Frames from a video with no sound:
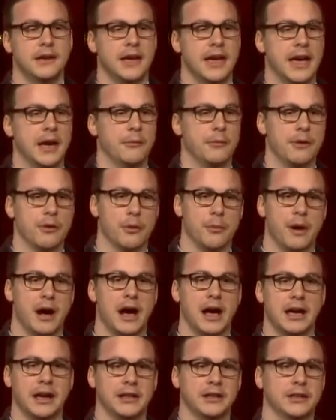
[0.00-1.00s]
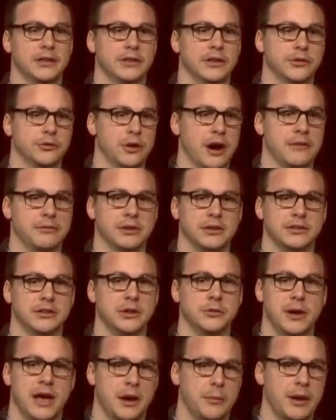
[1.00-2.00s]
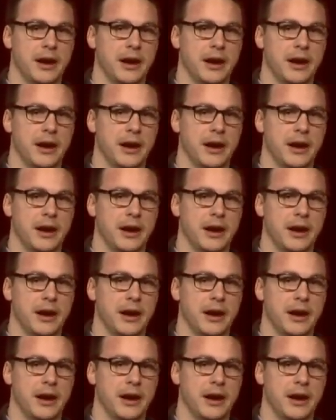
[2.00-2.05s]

and we were buying this graphics tee. We had